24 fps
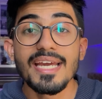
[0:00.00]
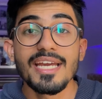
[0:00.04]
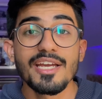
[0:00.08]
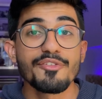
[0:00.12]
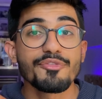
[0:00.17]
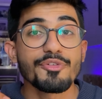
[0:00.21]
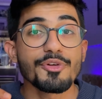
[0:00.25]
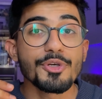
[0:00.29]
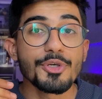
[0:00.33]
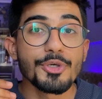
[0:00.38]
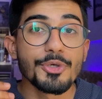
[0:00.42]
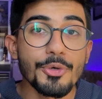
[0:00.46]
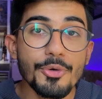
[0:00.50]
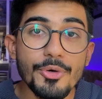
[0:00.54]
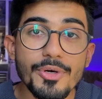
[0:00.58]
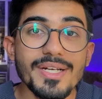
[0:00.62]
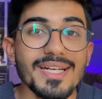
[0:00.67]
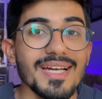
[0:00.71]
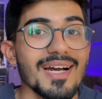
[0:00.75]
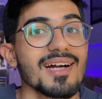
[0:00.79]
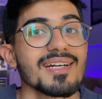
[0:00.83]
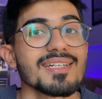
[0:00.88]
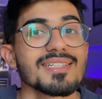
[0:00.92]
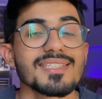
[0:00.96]
If you
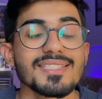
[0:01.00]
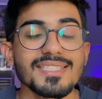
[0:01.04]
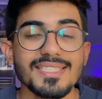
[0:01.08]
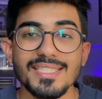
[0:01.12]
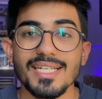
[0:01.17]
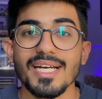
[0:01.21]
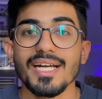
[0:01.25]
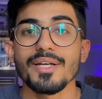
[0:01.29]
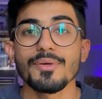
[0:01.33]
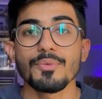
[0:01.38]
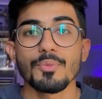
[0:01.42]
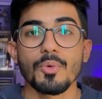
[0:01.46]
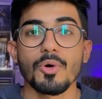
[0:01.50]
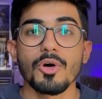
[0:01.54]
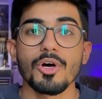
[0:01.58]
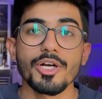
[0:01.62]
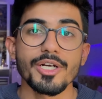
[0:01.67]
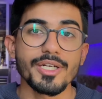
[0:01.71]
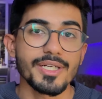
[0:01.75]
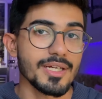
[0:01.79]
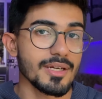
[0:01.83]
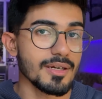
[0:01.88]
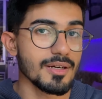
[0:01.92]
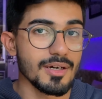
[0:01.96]
don't understand
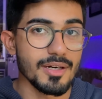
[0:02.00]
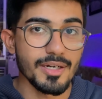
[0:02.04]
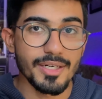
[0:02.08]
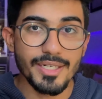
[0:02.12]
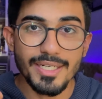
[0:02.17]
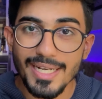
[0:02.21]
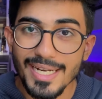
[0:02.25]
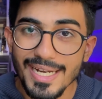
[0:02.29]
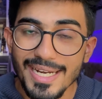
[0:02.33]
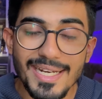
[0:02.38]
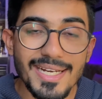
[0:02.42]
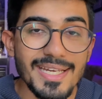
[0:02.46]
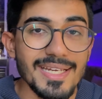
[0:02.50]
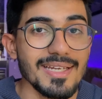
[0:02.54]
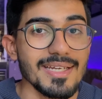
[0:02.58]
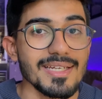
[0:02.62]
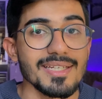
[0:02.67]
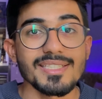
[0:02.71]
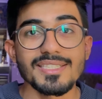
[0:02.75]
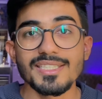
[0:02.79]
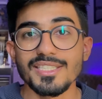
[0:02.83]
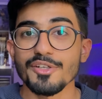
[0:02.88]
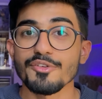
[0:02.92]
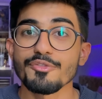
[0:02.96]
what trading
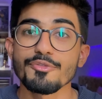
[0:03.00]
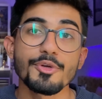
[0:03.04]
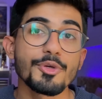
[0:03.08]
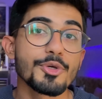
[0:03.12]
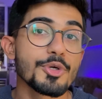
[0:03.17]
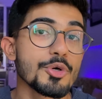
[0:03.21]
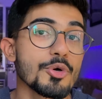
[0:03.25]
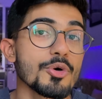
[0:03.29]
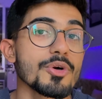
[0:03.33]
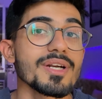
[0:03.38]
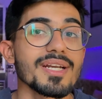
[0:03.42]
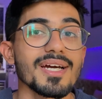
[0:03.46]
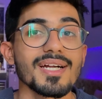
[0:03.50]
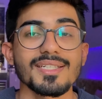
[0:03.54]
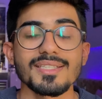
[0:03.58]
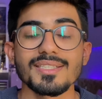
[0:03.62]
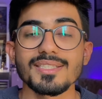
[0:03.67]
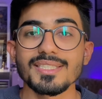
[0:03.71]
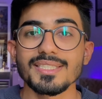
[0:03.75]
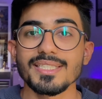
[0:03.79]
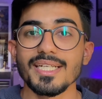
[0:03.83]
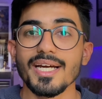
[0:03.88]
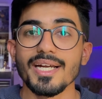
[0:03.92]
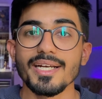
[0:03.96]
is, if you don't
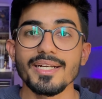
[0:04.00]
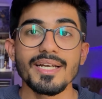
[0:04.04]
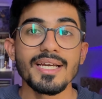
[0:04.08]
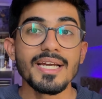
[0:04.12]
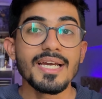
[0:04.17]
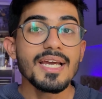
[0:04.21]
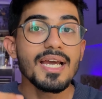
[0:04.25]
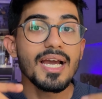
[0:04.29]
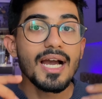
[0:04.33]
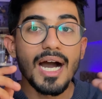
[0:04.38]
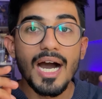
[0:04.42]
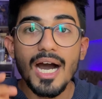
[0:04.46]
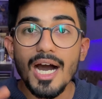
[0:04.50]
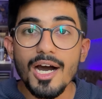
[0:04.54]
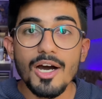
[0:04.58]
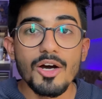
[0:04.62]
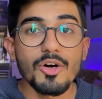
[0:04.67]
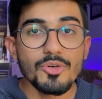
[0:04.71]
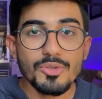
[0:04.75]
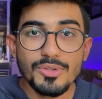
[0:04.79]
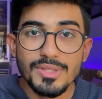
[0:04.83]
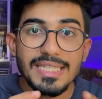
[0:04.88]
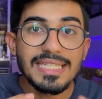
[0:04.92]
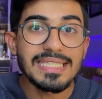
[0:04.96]
understand
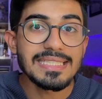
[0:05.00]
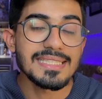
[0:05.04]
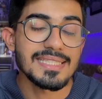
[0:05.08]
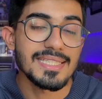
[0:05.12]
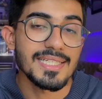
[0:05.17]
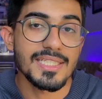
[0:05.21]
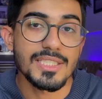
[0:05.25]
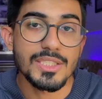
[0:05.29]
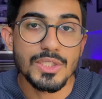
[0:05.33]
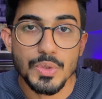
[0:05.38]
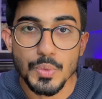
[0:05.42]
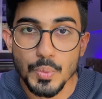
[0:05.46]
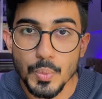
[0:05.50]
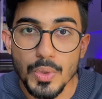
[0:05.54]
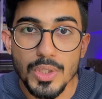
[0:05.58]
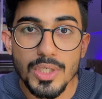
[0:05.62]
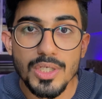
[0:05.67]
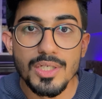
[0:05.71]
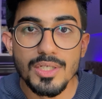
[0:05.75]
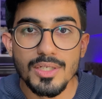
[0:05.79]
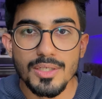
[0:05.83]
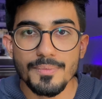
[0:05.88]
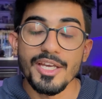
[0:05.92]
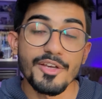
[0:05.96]
how these things
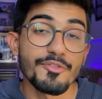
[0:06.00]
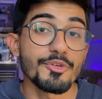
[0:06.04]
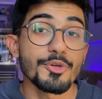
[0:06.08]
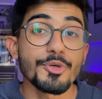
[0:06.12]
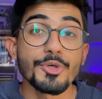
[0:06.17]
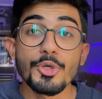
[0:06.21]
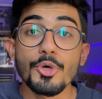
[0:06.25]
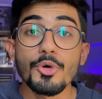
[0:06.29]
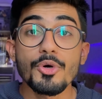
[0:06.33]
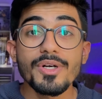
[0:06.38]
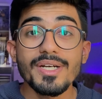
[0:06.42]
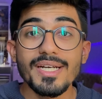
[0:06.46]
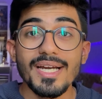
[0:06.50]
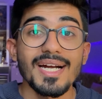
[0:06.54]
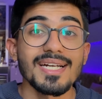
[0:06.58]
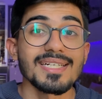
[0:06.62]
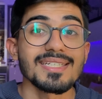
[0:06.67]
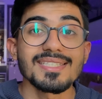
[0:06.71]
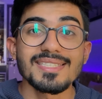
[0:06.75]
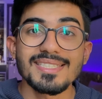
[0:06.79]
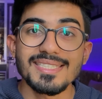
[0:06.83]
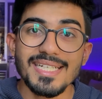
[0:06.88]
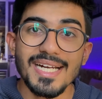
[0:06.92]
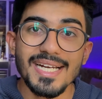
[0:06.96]
work, if you don't
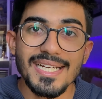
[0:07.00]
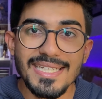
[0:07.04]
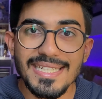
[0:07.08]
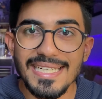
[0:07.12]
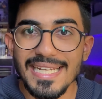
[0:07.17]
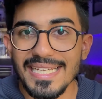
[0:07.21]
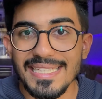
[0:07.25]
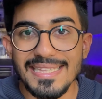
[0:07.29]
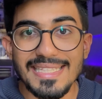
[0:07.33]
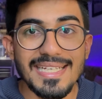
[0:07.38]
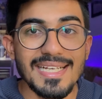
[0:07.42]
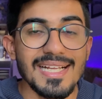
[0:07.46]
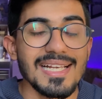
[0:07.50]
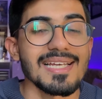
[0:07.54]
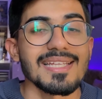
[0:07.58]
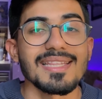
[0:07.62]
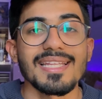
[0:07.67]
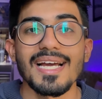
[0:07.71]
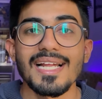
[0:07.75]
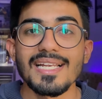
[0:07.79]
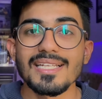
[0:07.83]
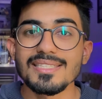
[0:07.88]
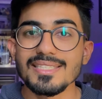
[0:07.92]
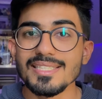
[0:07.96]
understand technical
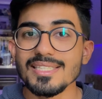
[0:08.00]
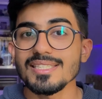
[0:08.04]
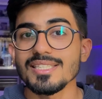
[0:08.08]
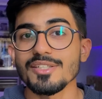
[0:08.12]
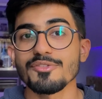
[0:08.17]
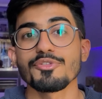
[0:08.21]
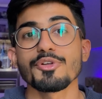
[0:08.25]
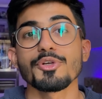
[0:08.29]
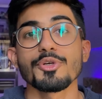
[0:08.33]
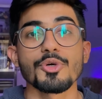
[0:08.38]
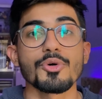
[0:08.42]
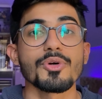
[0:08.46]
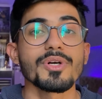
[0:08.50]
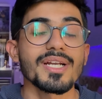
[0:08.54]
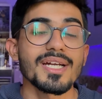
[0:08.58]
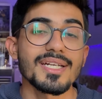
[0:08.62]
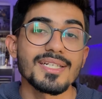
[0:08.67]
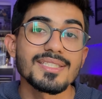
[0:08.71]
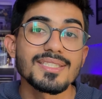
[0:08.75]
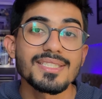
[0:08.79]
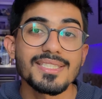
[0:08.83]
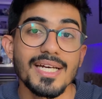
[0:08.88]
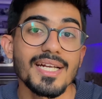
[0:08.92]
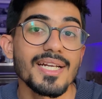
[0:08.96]
analysis, if you don't
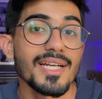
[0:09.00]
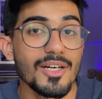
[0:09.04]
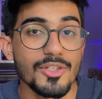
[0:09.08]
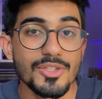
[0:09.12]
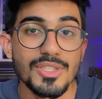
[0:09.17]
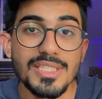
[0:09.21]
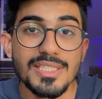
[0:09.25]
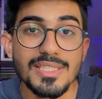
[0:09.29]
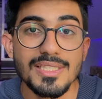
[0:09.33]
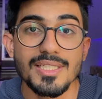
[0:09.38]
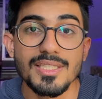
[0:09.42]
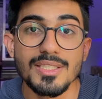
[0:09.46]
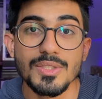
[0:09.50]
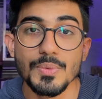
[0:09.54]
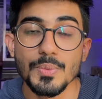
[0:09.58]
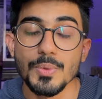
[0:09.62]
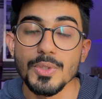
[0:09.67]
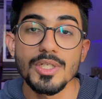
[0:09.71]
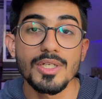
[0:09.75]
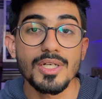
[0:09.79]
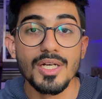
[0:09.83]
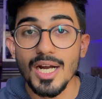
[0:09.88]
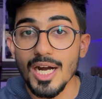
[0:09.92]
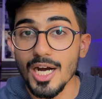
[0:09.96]
understand how these things
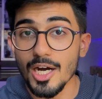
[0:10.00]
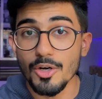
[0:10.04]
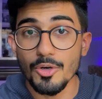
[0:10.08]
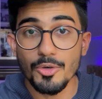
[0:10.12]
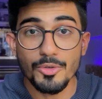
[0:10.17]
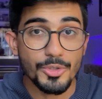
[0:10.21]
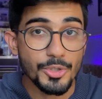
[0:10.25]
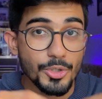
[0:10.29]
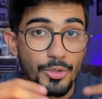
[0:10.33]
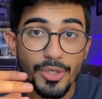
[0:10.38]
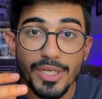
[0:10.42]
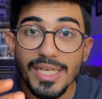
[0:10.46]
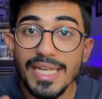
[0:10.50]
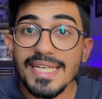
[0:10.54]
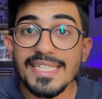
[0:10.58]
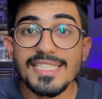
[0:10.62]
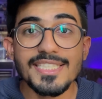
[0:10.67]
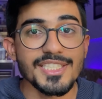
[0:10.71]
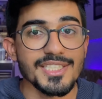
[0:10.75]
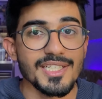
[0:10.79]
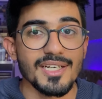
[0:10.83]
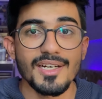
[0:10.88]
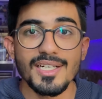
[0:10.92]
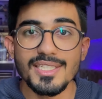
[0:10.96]
work, how to
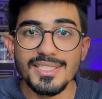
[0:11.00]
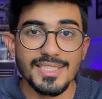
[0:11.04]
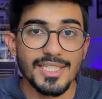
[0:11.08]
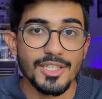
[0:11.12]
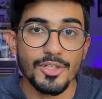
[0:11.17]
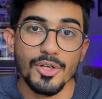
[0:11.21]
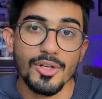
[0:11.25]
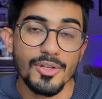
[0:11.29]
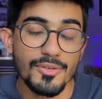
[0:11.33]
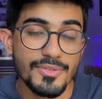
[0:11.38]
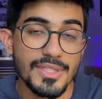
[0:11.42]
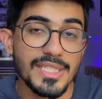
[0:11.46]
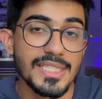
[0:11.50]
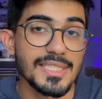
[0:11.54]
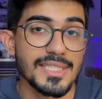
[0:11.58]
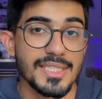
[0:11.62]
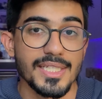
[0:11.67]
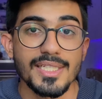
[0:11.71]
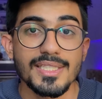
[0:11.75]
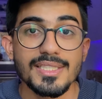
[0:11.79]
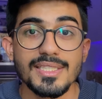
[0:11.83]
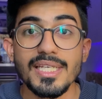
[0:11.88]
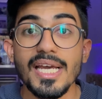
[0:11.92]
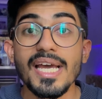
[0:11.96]
read charts and all of these
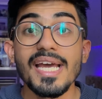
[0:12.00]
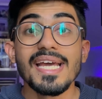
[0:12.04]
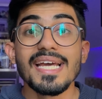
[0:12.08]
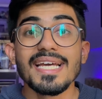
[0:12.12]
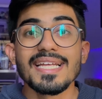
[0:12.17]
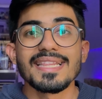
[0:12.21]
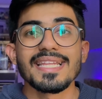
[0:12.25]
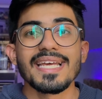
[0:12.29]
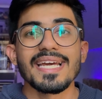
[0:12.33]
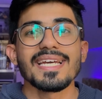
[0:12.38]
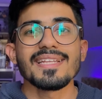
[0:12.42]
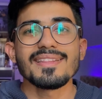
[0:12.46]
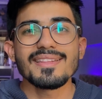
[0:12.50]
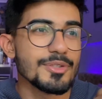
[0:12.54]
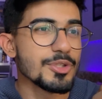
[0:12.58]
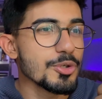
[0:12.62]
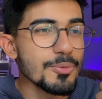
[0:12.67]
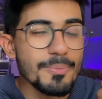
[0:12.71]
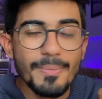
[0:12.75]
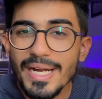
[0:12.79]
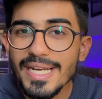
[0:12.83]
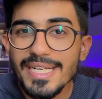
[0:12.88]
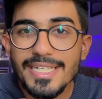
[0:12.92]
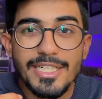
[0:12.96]
things, then
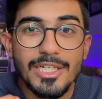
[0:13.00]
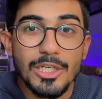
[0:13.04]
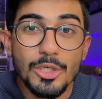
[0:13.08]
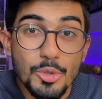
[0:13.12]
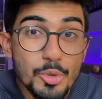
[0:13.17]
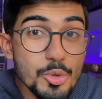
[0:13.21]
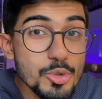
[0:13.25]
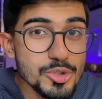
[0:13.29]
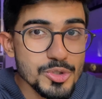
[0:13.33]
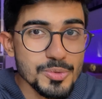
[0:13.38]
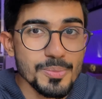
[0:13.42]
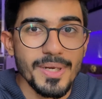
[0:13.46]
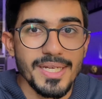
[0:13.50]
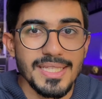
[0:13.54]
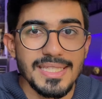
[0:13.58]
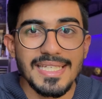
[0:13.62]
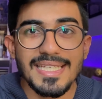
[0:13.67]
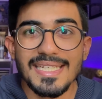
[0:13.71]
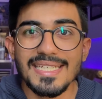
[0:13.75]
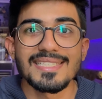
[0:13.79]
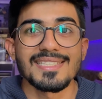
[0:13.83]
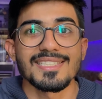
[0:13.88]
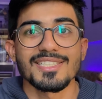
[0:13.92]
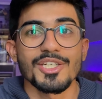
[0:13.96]
you might lose
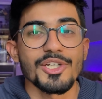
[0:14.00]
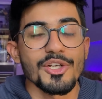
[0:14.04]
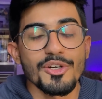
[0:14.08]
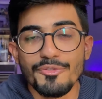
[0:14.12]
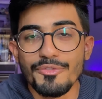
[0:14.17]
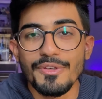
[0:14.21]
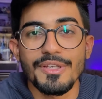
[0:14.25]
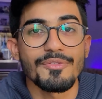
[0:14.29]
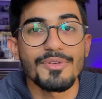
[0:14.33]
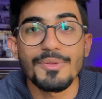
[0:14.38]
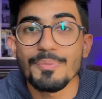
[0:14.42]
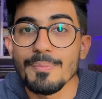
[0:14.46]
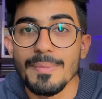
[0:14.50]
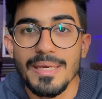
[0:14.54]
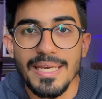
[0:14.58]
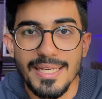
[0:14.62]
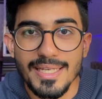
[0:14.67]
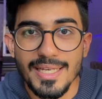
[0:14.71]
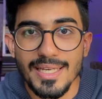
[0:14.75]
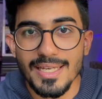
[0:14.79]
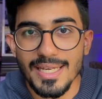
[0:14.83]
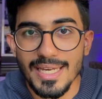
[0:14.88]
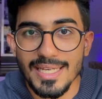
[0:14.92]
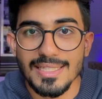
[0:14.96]
money instead of even
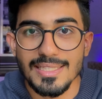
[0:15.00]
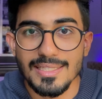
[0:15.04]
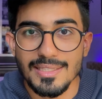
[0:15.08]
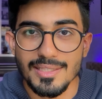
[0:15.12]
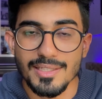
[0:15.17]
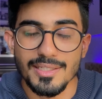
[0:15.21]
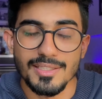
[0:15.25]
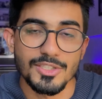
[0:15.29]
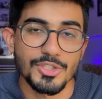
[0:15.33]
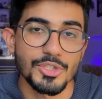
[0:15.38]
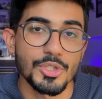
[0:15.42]
making anything.